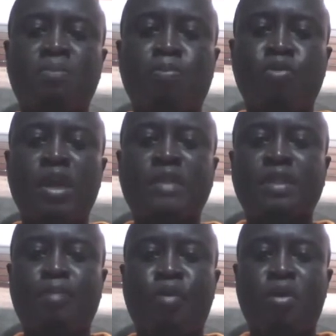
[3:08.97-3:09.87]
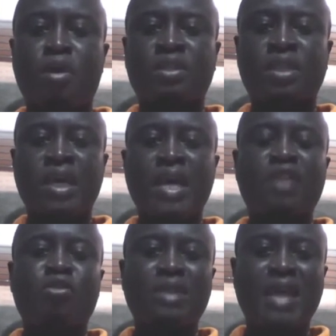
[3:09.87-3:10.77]
Bullet the products
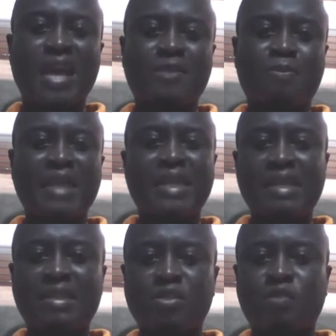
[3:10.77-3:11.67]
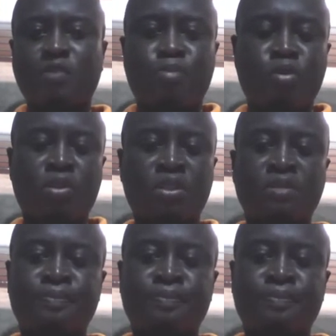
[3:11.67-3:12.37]
and don't explain the details of the product.